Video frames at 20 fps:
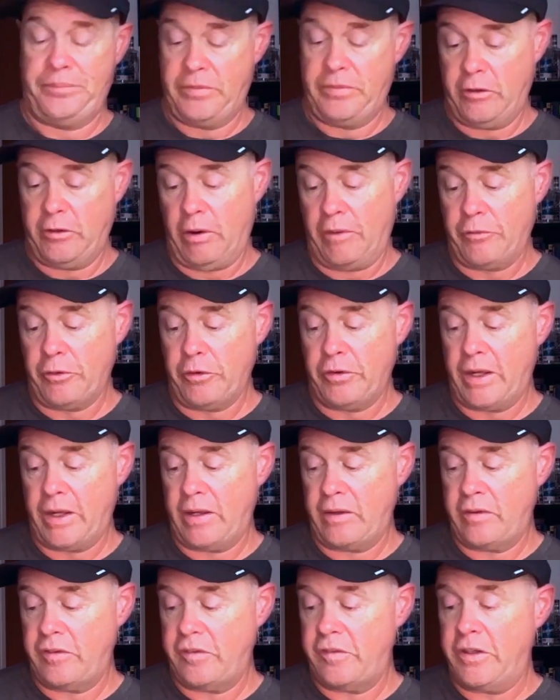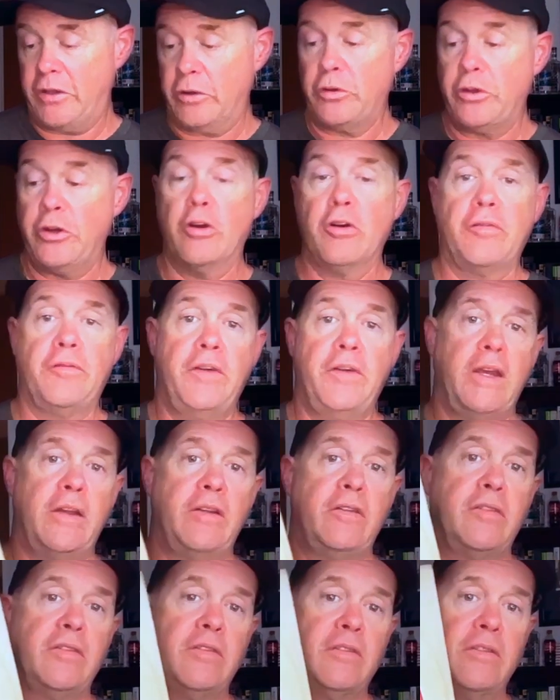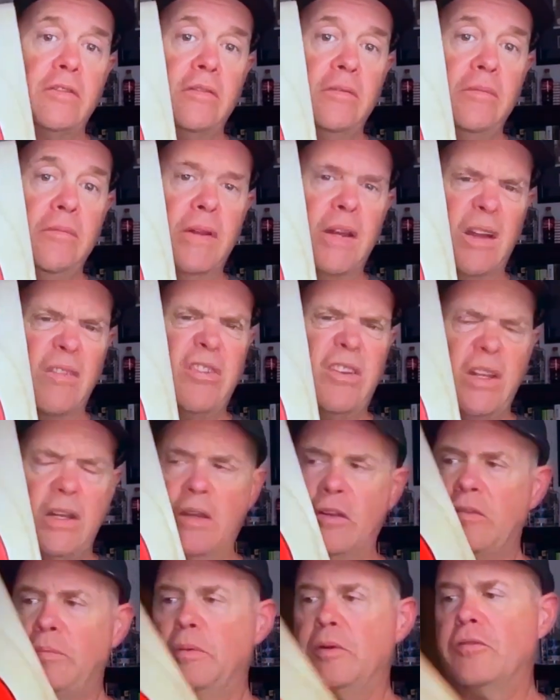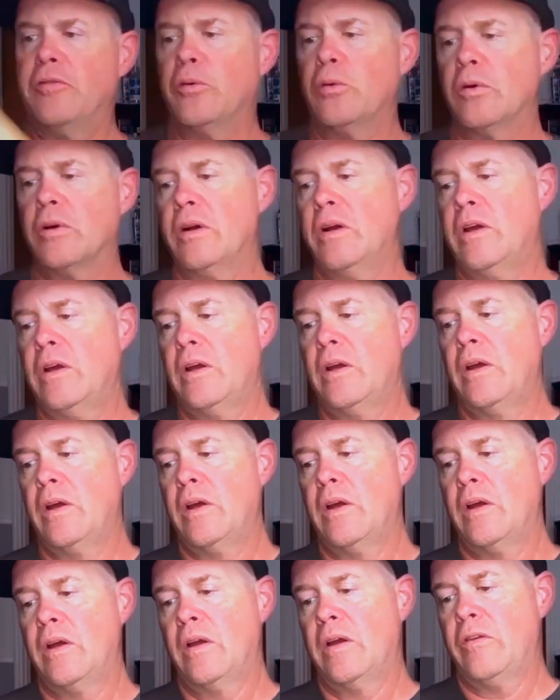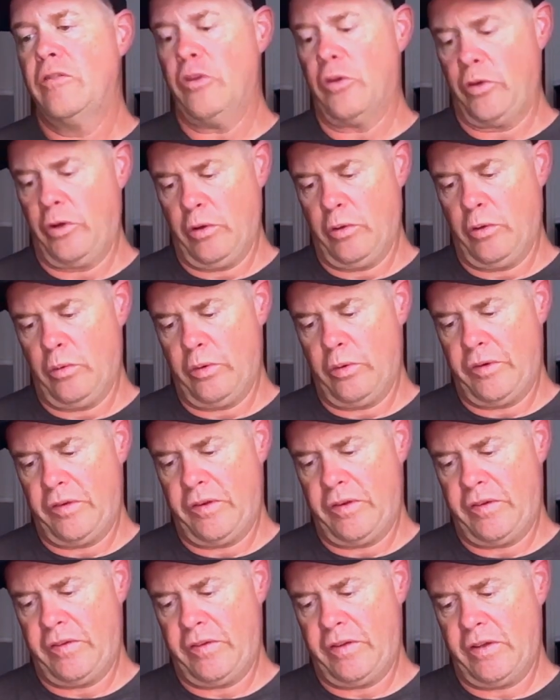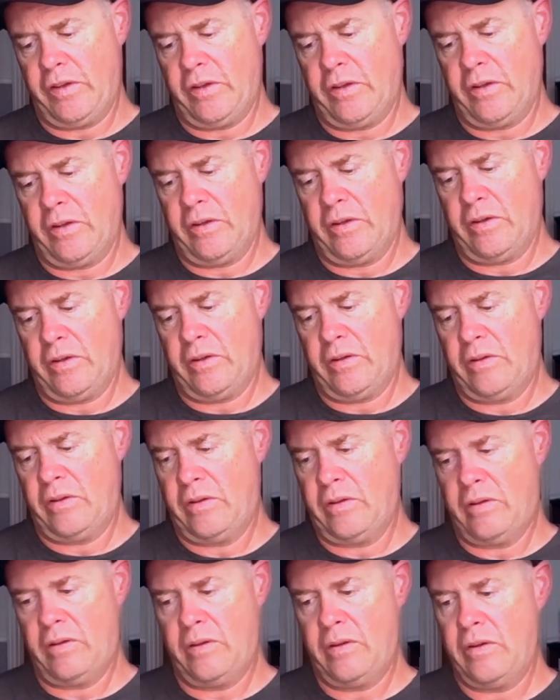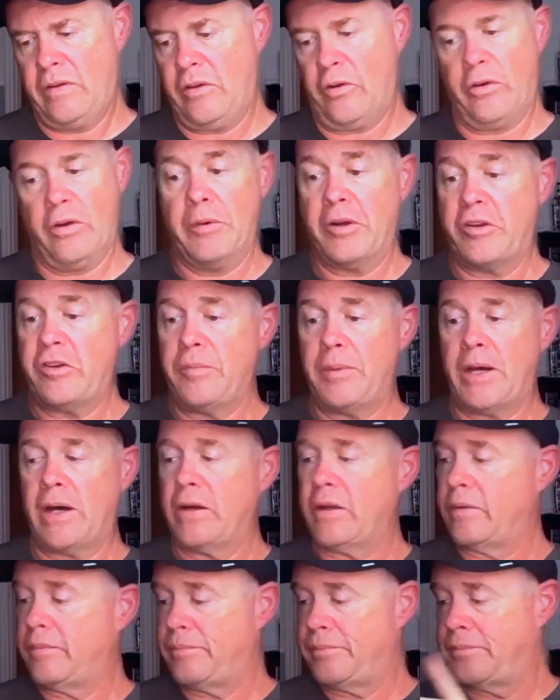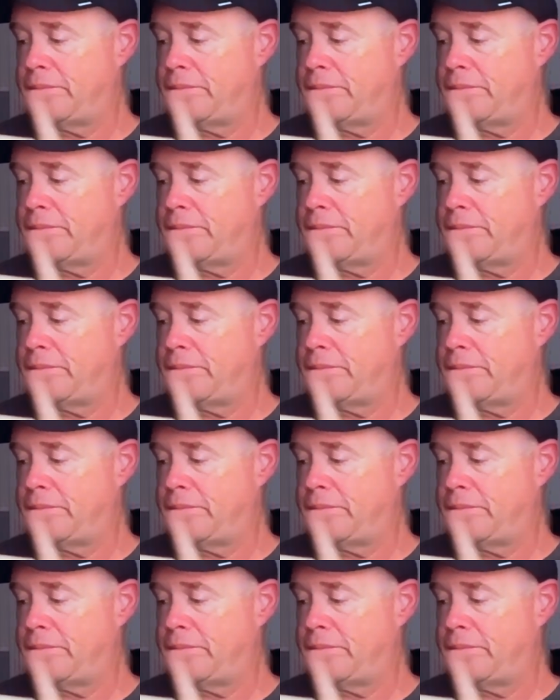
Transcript: Grateful Dead, Steal Your Face. And I've seen this before. Don't know, don't know much about it.